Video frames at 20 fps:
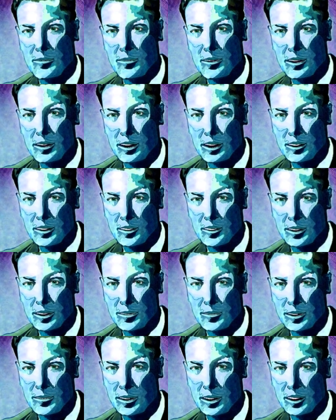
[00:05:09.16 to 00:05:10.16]
So here
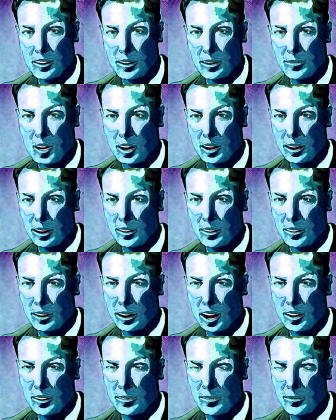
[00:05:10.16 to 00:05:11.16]
in this wonderful world of
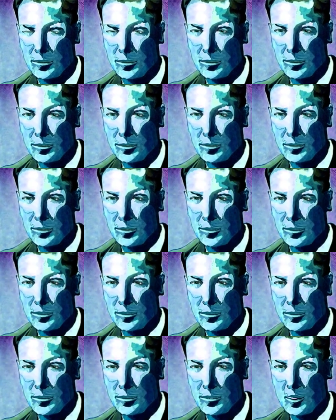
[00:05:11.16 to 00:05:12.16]
ours,
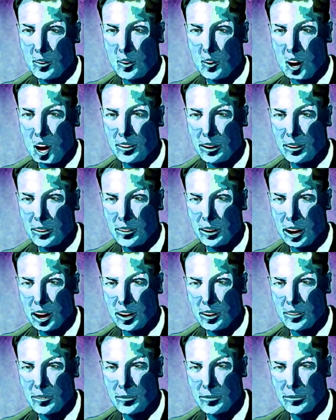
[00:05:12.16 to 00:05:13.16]
you have the
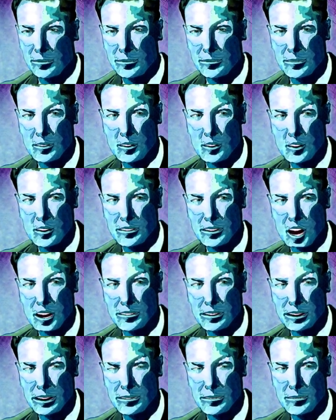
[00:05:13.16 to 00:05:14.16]
power. You
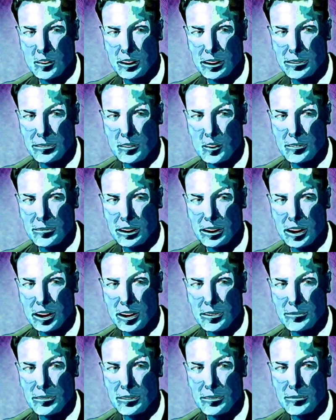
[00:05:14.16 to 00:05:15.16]
don't need financial
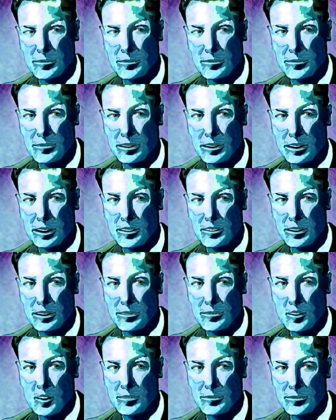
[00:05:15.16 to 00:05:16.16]
power. That
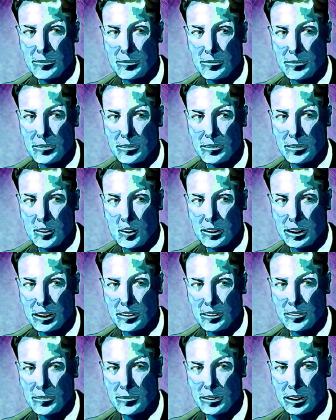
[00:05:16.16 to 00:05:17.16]
won't do it. You
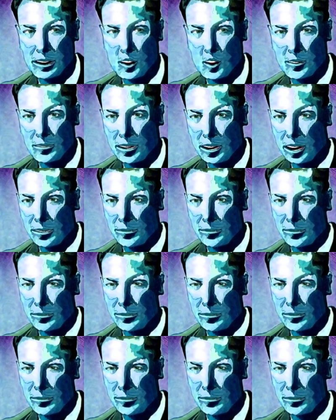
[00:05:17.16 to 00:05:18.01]
can't buy health.